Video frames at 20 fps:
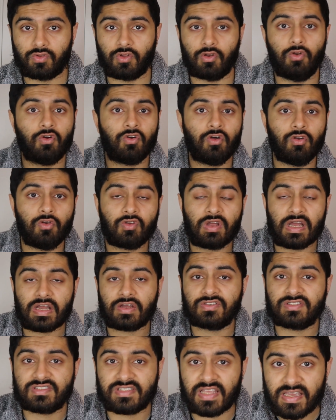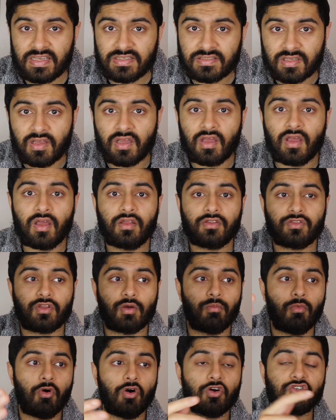The longer Lukaku stays, the
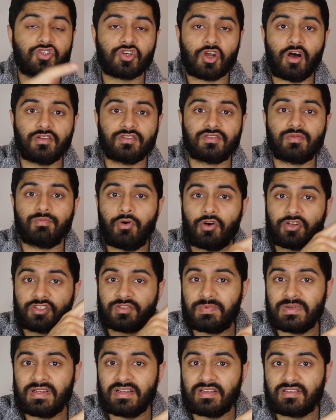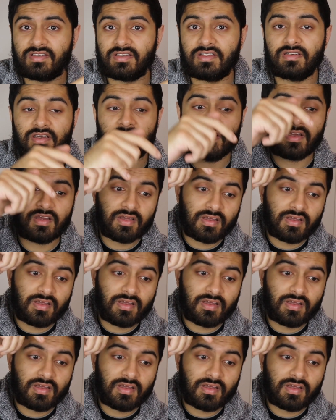more chance, possibility